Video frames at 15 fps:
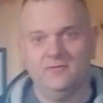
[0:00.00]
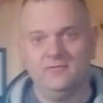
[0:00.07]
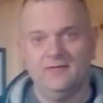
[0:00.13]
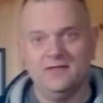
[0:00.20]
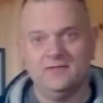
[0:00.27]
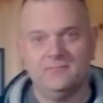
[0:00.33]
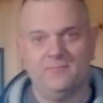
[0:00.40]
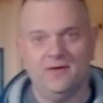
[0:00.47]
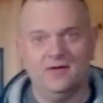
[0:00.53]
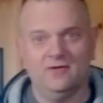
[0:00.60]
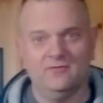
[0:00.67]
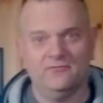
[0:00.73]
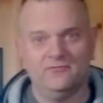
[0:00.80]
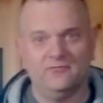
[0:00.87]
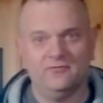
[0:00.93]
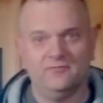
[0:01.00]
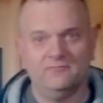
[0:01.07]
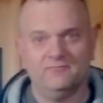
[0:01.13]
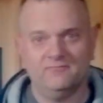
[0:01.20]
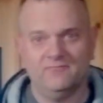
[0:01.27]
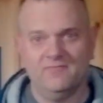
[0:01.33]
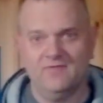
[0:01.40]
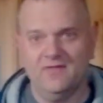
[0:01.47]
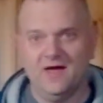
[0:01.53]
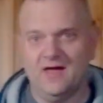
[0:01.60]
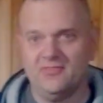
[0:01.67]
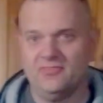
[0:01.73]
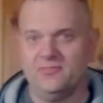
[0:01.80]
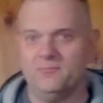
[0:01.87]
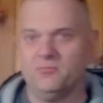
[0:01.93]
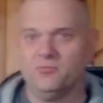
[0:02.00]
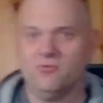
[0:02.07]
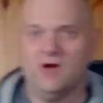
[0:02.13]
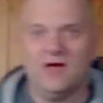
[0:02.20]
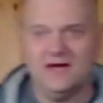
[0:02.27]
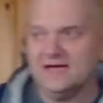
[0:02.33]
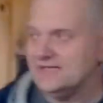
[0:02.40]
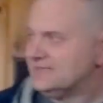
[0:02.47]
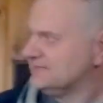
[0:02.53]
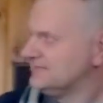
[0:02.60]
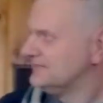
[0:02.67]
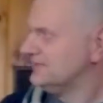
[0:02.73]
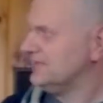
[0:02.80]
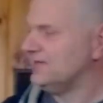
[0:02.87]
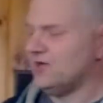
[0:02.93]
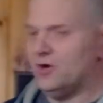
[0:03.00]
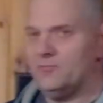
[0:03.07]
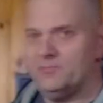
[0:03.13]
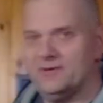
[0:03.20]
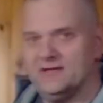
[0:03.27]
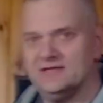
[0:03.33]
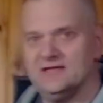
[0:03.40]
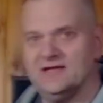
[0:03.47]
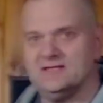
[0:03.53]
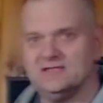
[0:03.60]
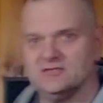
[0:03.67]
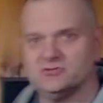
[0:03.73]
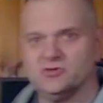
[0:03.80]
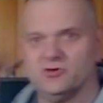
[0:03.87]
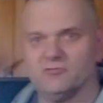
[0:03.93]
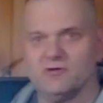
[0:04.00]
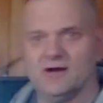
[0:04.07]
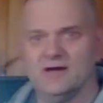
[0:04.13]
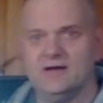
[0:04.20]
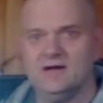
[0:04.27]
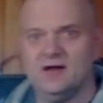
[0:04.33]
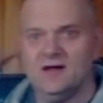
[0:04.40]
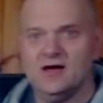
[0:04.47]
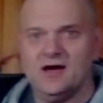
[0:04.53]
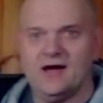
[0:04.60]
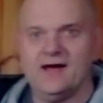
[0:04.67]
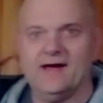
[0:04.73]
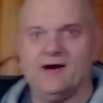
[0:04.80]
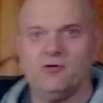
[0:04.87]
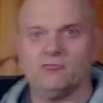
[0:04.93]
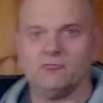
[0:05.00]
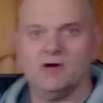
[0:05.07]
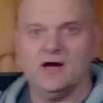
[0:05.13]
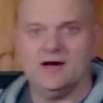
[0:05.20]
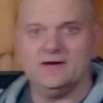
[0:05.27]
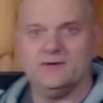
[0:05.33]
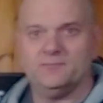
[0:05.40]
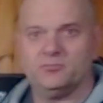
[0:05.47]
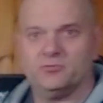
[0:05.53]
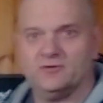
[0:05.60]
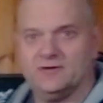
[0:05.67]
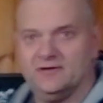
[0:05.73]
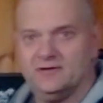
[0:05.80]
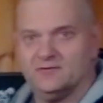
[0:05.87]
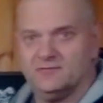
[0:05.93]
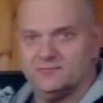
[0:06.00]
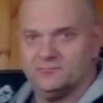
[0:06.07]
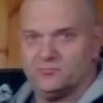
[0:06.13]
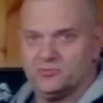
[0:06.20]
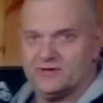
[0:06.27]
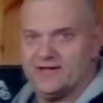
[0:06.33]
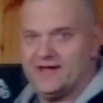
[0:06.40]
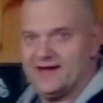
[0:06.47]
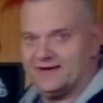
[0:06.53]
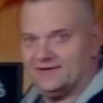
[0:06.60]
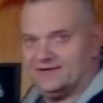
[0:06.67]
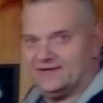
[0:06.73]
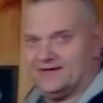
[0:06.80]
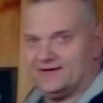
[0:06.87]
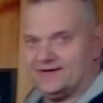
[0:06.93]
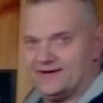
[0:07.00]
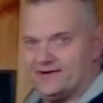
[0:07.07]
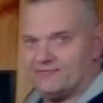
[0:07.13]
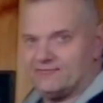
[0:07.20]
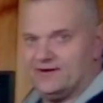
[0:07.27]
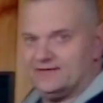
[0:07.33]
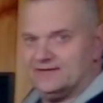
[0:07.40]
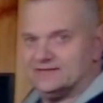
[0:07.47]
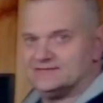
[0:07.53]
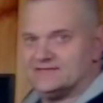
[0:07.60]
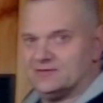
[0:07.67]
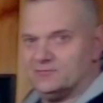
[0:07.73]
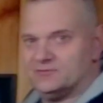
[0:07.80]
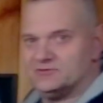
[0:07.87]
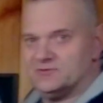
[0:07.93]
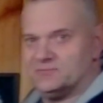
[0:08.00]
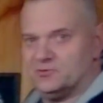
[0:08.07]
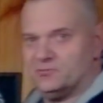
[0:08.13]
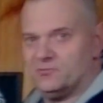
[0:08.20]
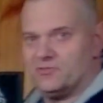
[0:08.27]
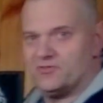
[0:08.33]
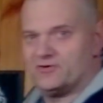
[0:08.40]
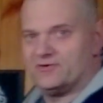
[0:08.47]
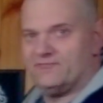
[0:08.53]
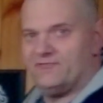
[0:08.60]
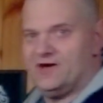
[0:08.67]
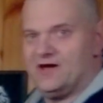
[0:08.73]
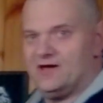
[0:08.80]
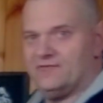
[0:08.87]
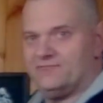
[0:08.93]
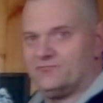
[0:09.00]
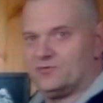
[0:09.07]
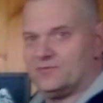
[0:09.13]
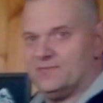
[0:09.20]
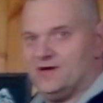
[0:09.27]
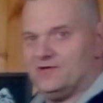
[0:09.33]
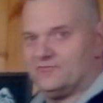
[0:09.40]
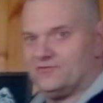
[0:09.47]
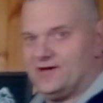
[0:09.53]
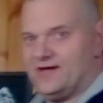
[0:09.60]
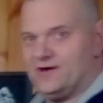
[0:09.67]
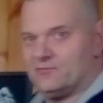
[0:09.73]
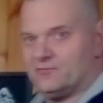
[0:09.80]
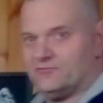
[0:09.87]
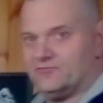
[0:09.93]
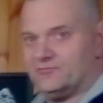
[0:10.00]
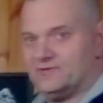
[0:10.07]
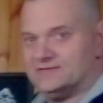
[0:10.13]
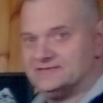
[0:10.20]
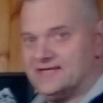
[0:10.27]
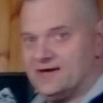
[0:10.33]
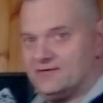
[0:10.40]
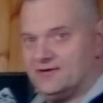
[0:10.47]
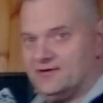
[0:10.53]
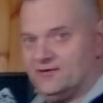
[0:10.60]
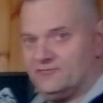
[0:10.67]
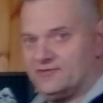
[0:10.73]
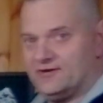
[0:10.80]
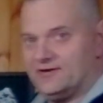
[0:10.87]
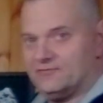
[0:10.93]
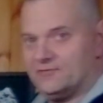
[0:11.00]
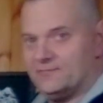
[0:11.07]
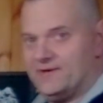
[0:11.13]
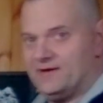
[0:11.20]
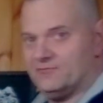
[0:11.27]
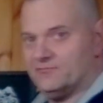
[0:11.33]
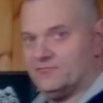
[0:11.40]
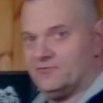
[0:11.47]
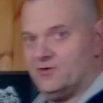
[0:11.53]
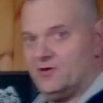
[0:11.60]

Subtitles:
Now the Bell's not the brightest, you know, but it does all right. I outride it pretty handily. I can outride this thing when I'm doing 35, 40 miles an hour on some of these downhills out here in the mountains.